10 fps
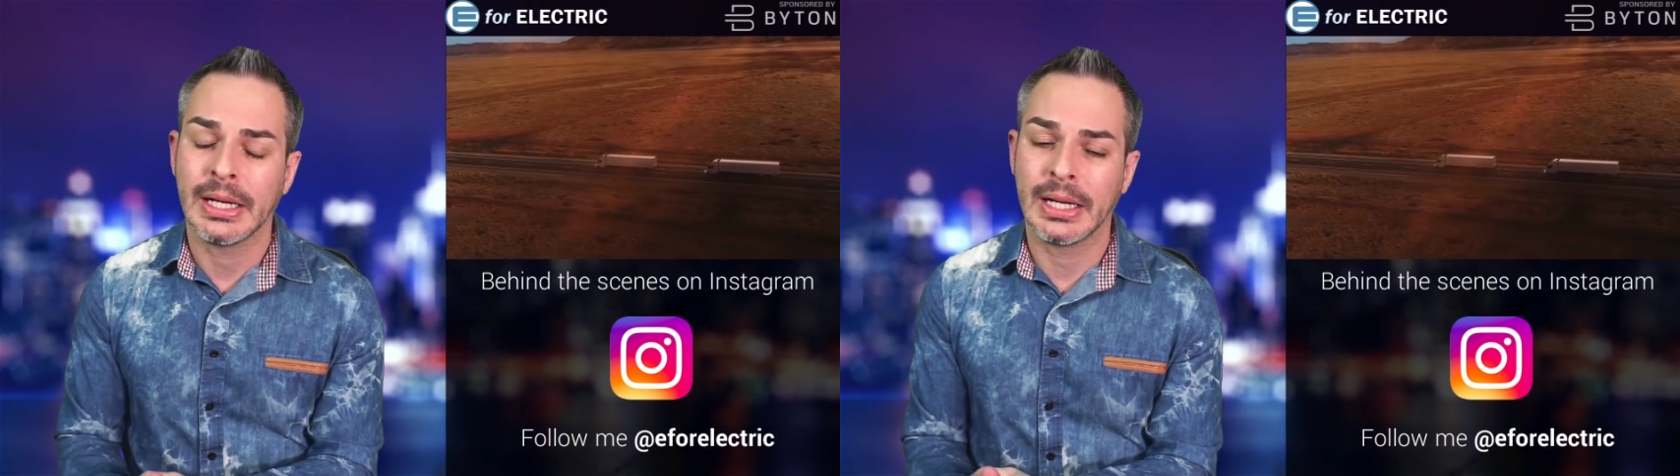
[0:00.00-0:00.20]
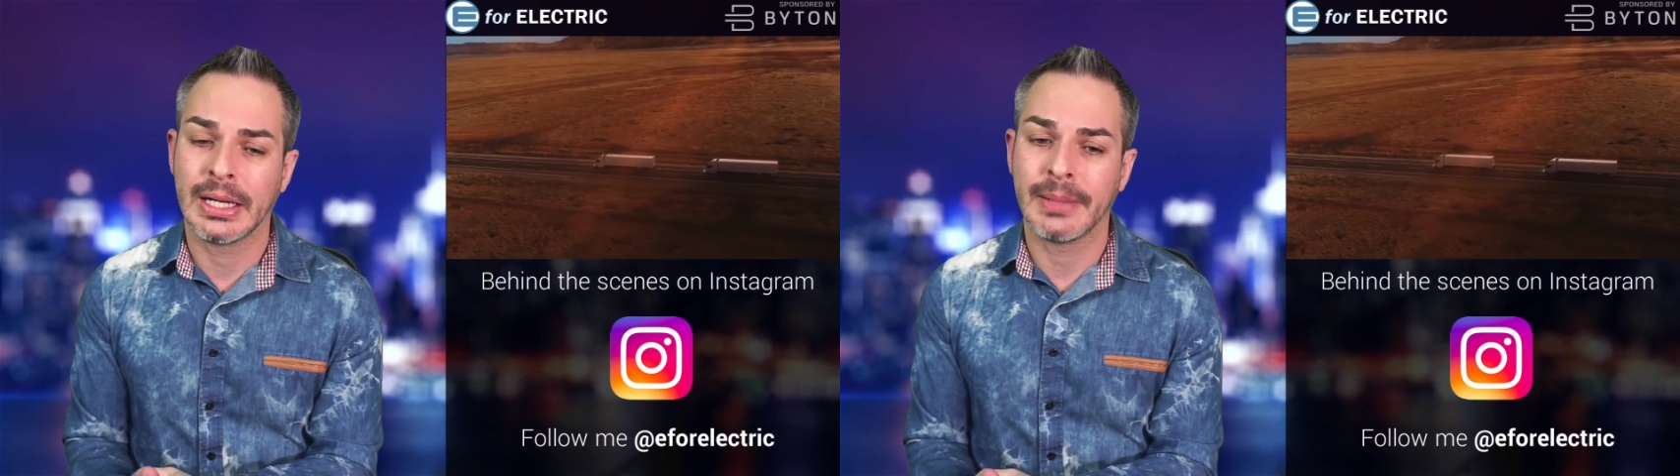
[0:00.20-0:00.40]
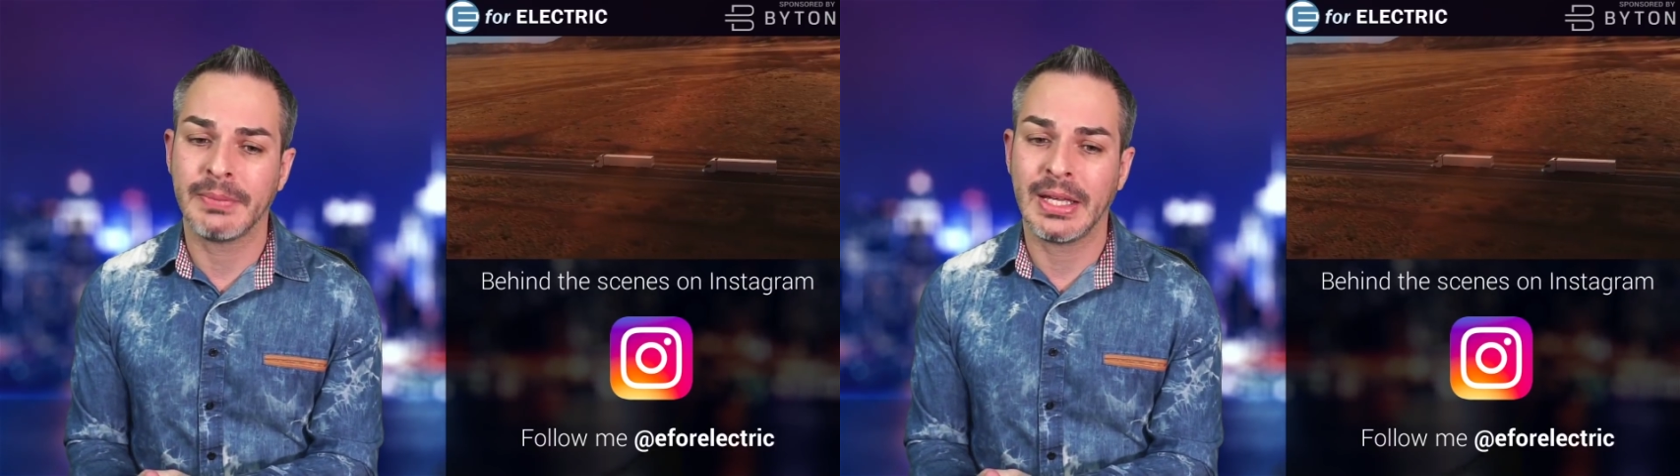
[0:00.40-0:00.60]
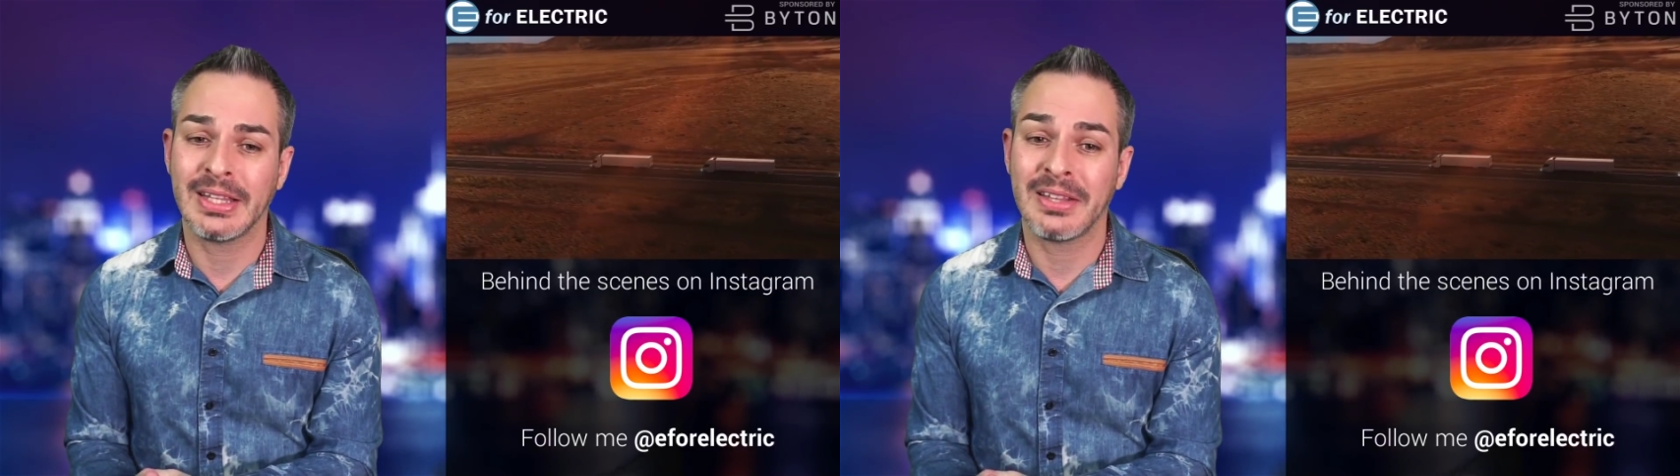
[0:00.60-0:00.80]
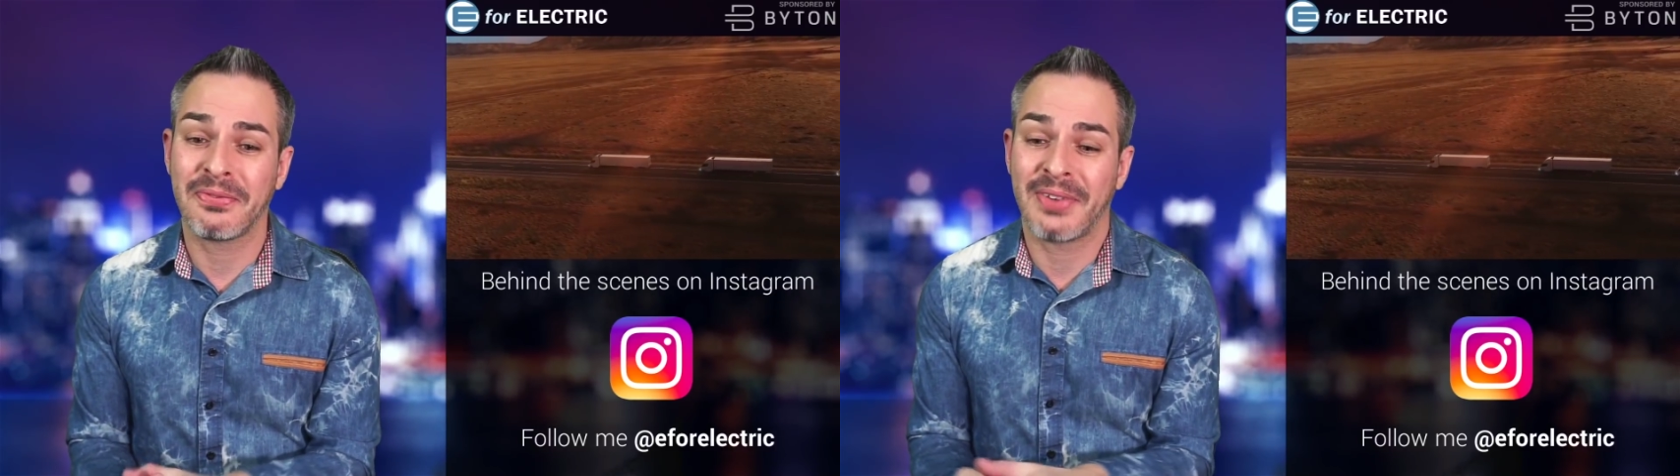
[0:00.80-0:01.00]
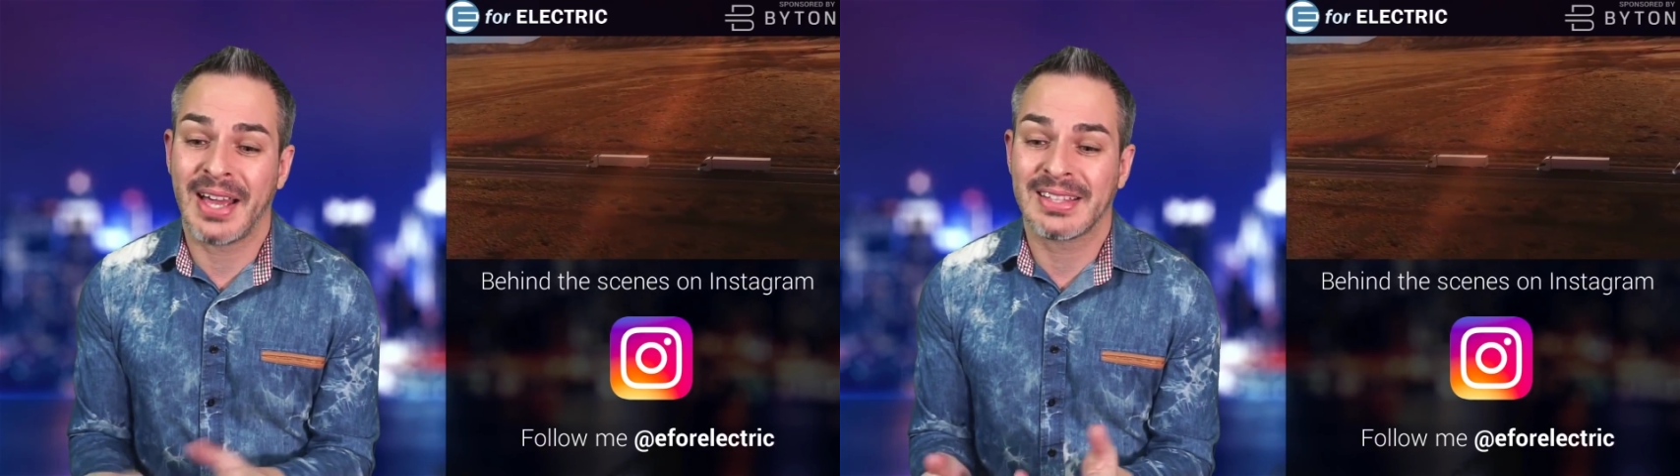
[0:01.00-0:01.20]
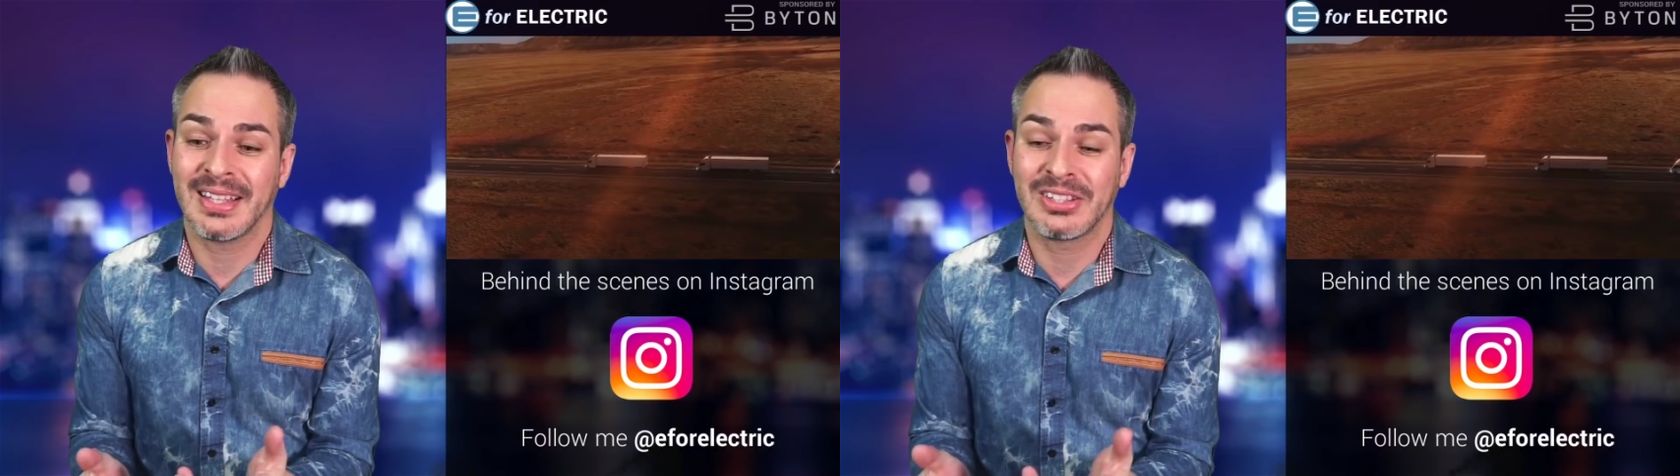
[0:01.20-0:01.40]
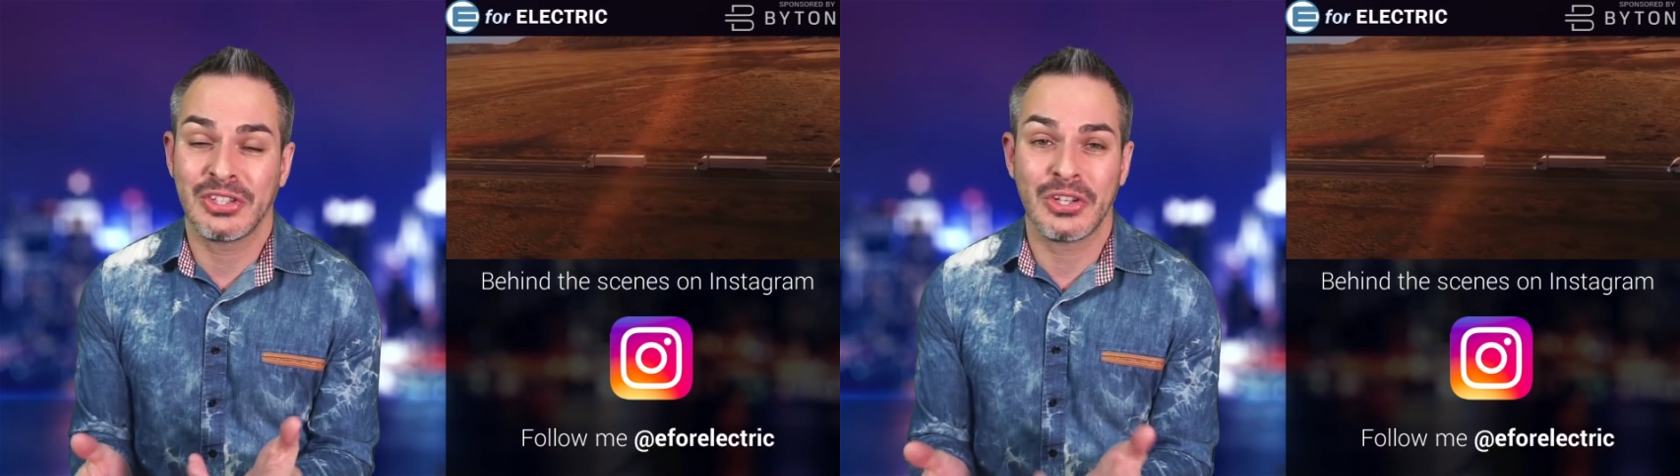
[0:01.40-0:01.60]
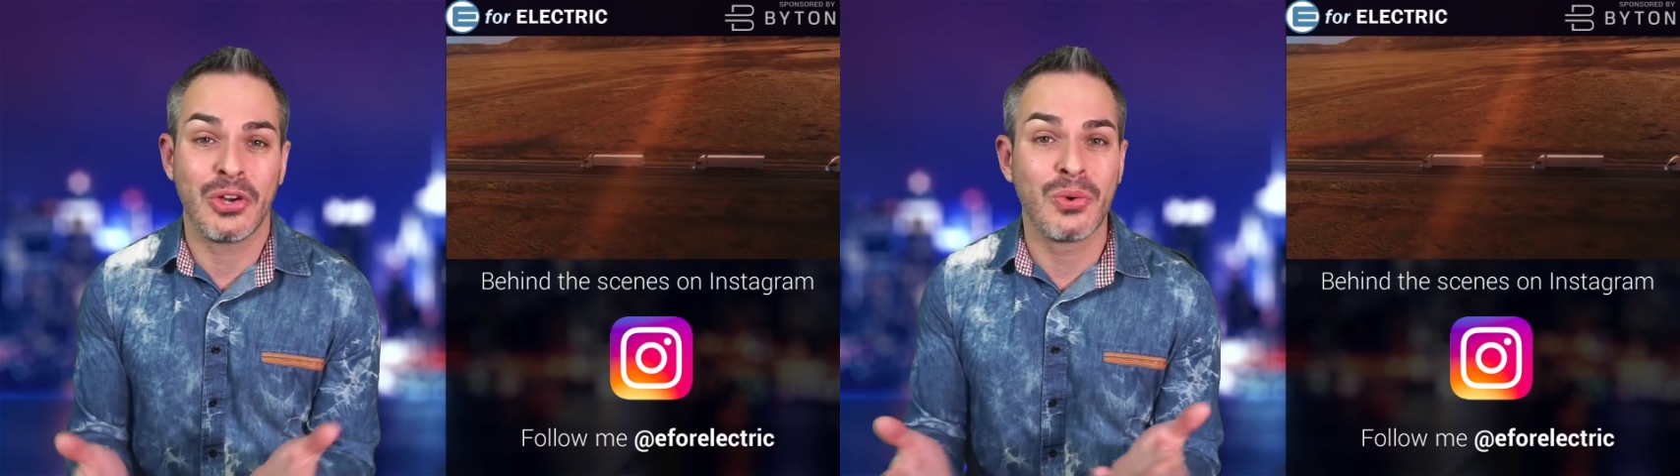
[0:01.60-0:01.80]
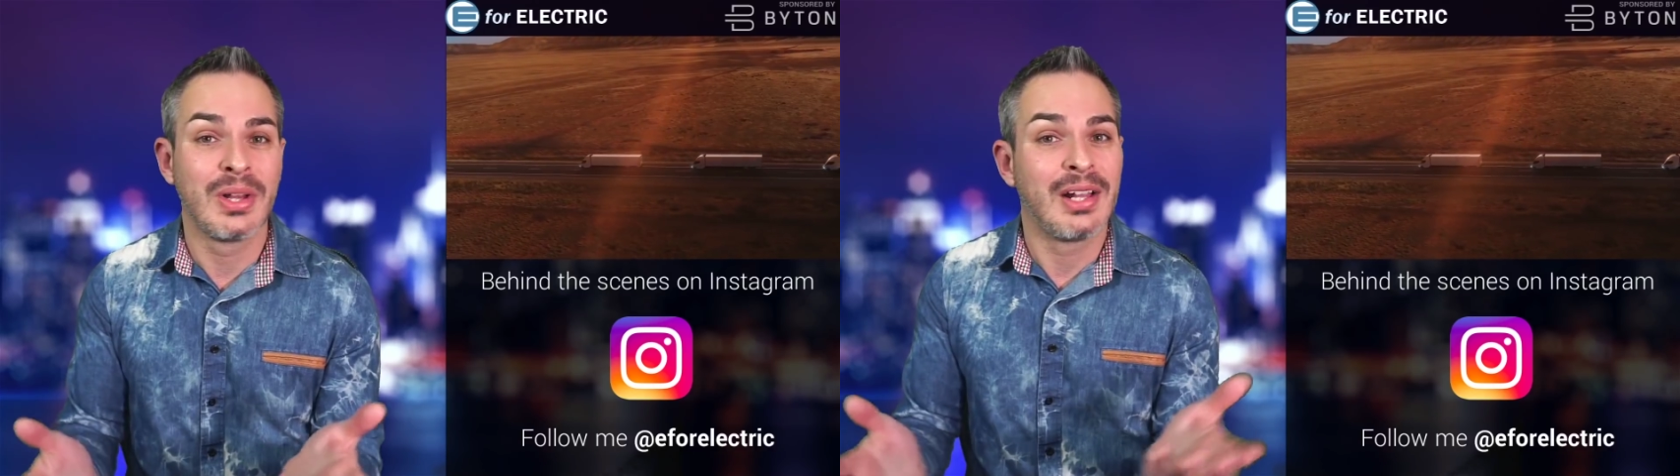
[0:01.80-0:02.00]
and the fact that, you
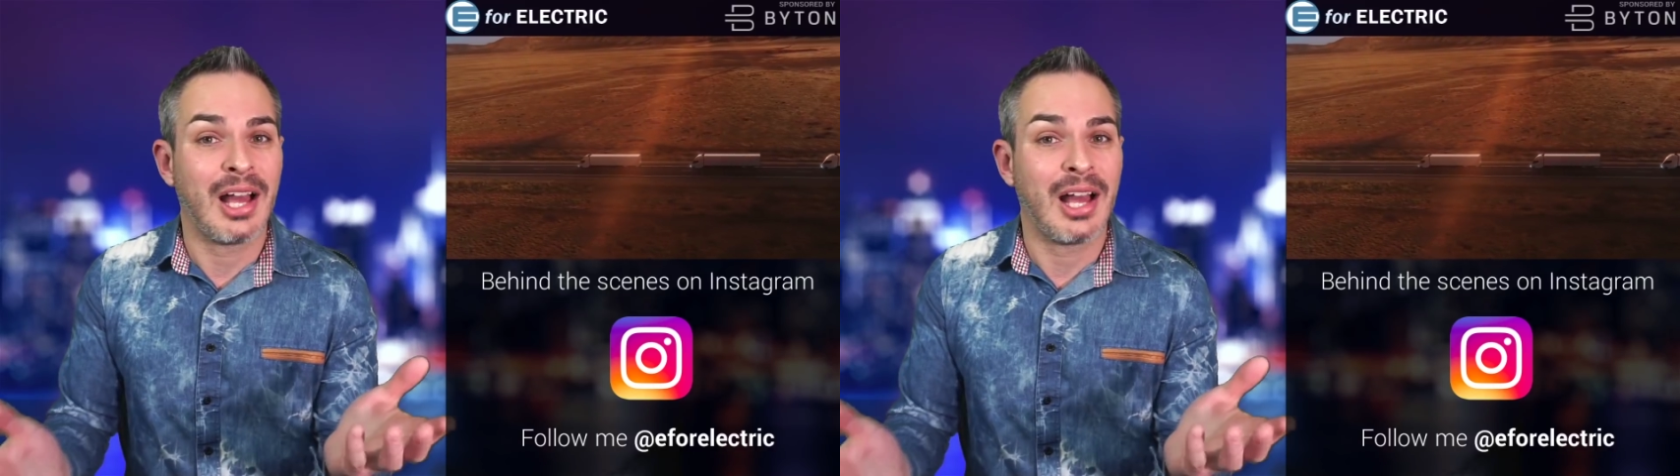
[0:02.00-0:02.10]
know,